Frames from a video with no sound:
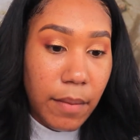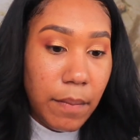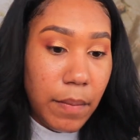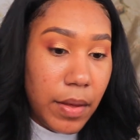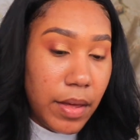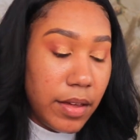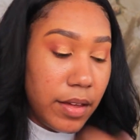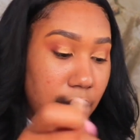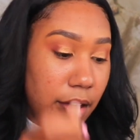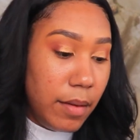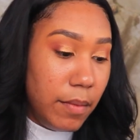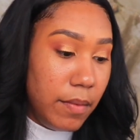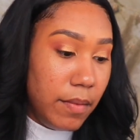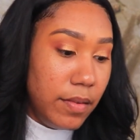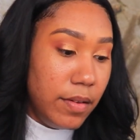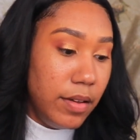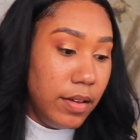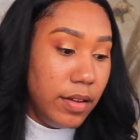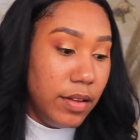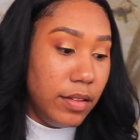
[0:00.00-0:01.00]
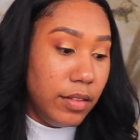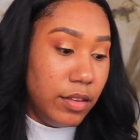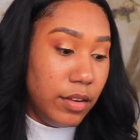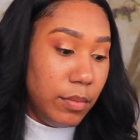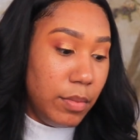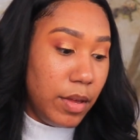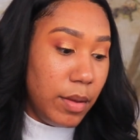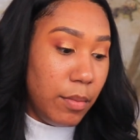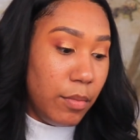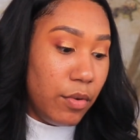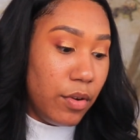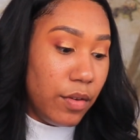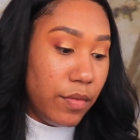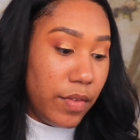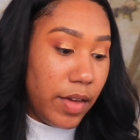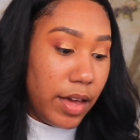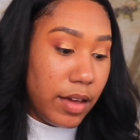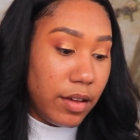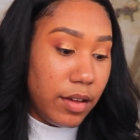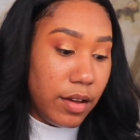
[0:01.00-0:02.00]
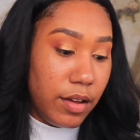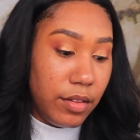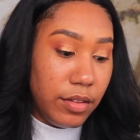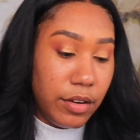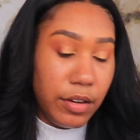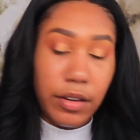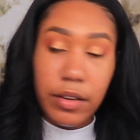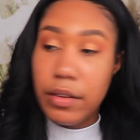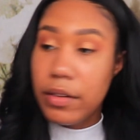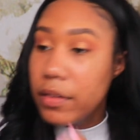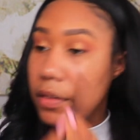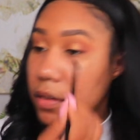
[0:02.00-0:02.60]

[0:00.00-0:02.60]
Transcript: pick up a little bit more of that color